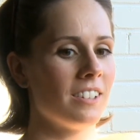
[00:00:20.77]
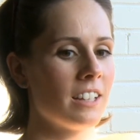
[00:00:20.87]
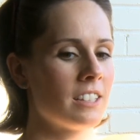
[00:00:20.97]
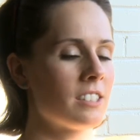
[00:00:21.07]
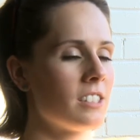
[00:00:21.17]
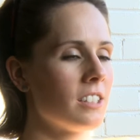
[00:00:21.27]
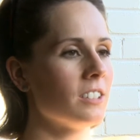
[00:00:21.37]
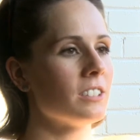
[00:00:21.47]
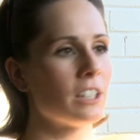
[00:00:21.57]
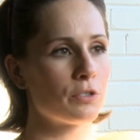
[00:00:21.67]
it's
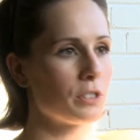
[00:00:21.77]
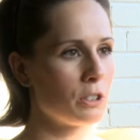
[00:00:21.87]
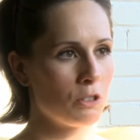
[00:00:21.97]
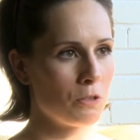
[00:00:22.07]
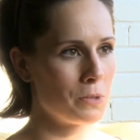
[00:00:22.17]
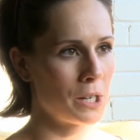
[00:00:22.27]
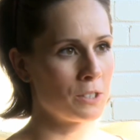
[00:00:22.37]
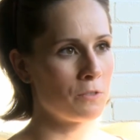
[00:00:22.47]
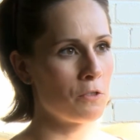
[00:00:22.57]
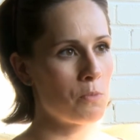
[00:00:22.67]
still definitely an
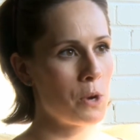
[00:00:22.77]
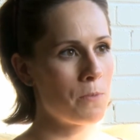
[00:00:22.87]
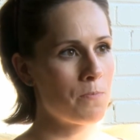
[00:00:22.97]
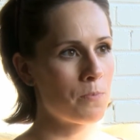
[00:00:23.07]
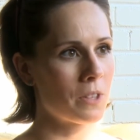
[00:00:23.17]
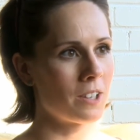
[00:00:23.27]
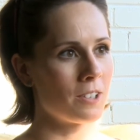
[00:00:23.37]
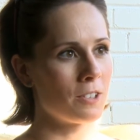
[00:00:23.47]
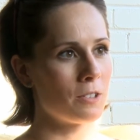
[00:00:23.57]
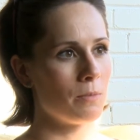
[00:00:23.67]
objective of mine.
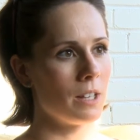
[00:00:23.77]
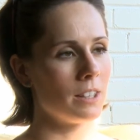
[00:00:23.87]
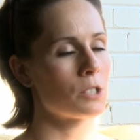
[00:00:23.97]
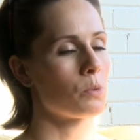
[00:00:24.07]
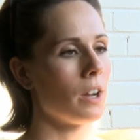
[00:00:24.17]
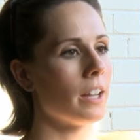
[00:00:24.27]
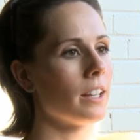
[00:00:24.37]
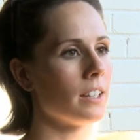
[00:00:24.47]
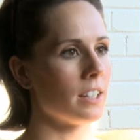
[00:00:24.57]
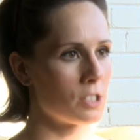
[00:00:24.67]
And that's
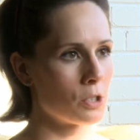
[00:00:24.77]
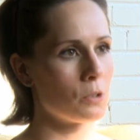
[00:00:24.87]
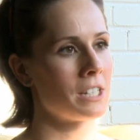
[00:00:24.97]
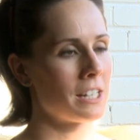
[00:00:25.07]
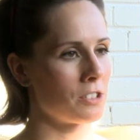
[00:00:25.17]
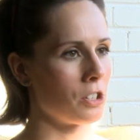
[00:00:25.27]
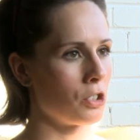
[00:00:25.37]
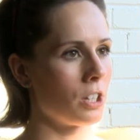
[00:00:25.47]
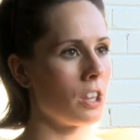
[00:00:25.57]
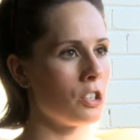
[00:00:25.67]
why it's so intense to
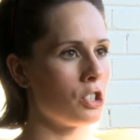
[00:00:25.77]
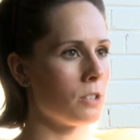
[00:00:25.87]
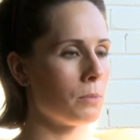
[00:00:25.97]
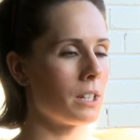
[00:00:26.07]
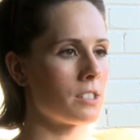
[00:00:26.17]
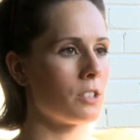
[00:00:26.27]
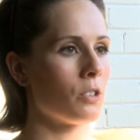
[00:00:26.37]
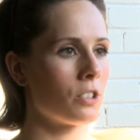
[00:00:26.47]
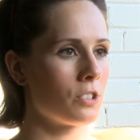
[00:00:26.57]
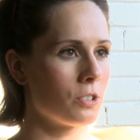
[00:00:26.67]
train in the gym because in
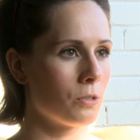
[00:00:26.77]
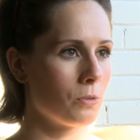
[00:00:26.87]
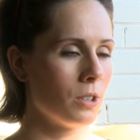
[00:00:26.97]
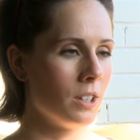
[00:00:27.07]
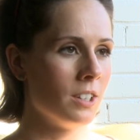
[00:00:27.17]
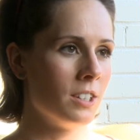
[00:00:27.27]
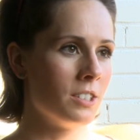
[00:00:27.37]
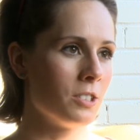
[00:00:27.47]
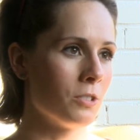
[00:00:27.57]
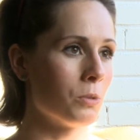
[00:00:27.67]
order to
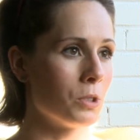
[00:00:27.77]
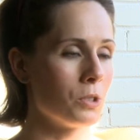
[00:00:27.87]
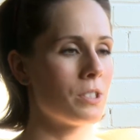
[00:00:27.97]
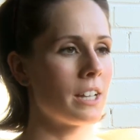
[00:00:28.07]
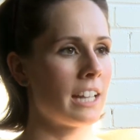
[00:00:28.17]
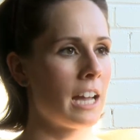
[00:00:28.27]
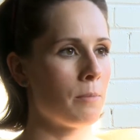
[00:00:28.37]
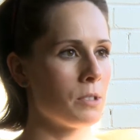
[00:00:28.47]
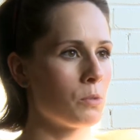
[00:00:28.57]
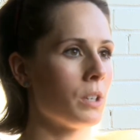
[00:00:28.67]
reduce that
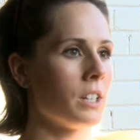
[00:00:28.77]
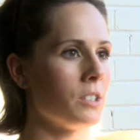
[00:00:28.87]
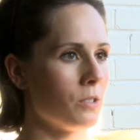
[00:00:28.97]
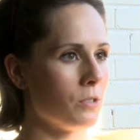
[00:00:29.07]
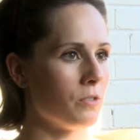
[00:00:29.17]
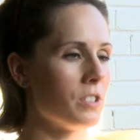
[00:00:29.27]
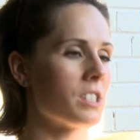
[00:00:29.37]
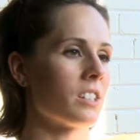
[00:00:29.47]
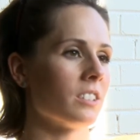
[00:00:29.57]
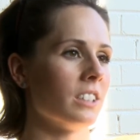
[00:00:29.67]
gap, it's what I do
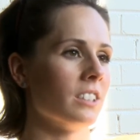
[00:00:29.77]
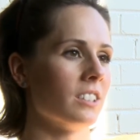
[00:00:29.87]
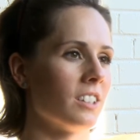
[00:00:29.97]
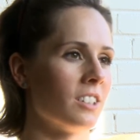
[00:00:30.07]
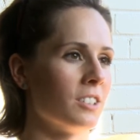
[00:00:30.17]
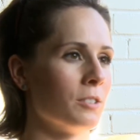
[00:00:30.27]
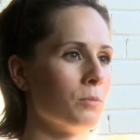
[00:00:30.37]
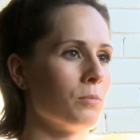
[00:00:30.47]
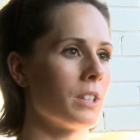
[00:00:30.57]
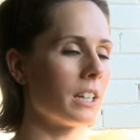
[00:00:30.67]
physically
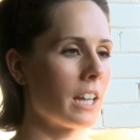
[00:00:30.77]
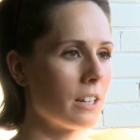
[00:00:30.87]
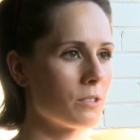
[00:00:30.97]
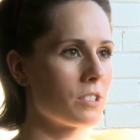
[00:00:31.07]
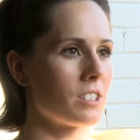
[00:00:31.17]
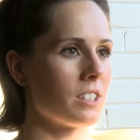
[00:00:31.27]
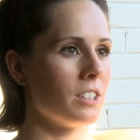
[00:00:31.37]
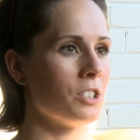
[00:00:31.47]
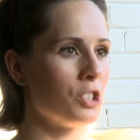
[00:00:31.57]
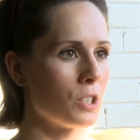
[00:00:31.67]
that counts
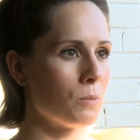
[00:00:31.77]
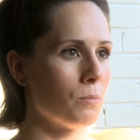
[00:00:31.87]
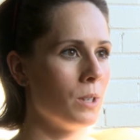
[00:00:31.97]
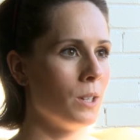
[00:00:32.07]
in the gym.